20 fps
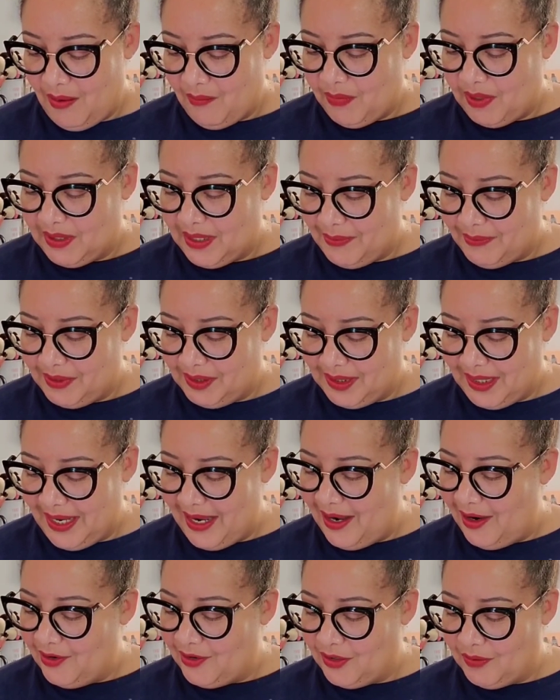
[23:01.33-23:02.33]
but let me
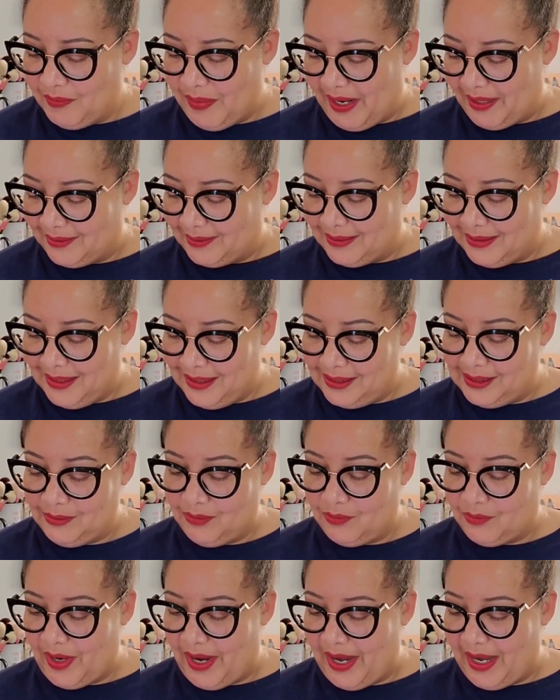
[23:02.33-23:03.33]
tell you about this
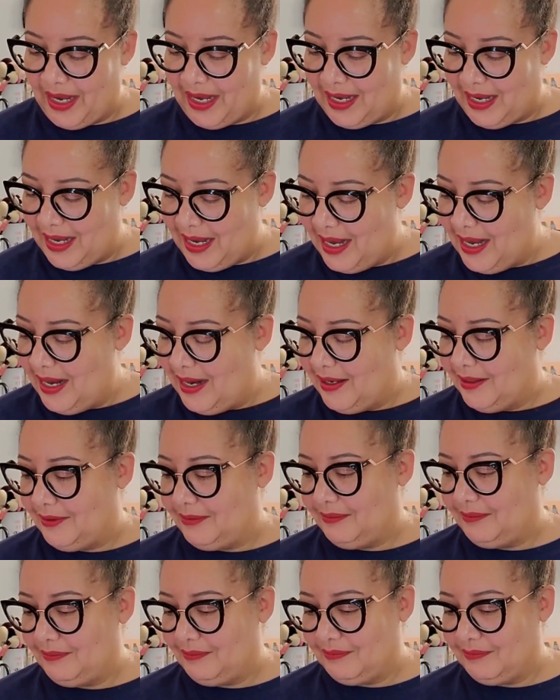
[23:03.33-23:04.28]
one right here.